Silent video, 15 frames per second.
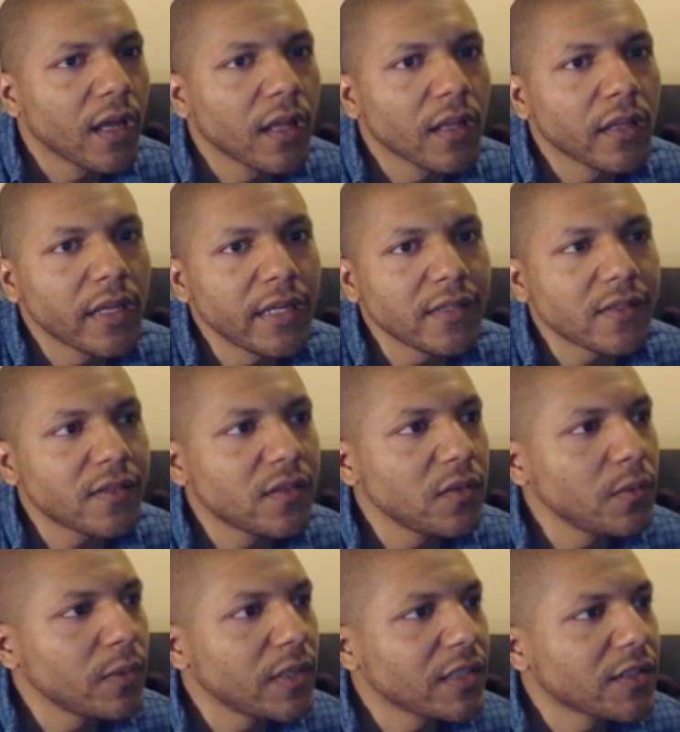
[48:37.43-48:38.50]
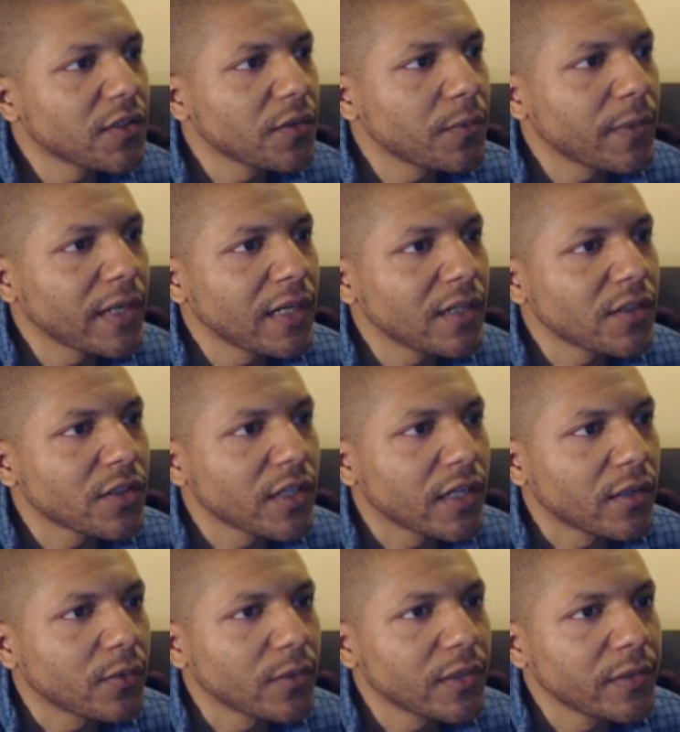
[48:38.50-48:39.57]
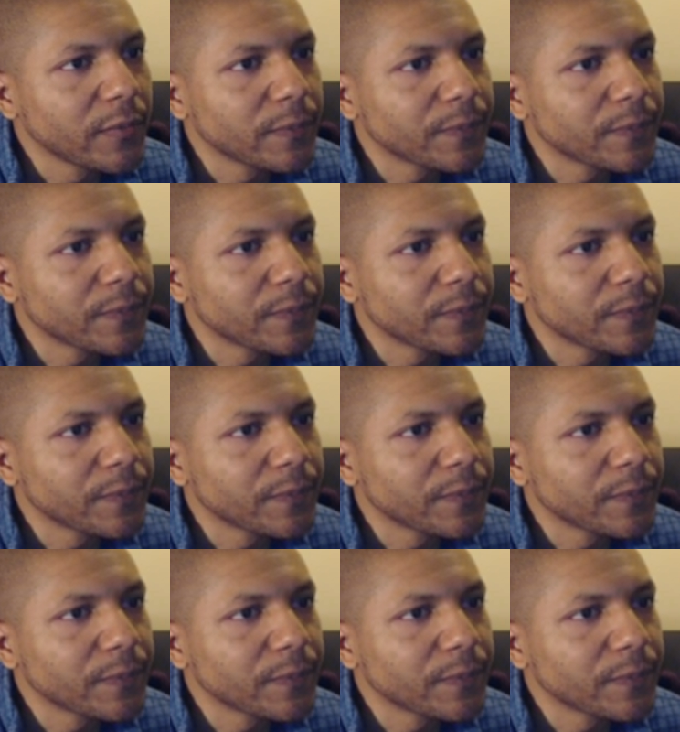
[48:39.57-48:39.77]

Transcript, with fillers: Let's do a terrain, shall we?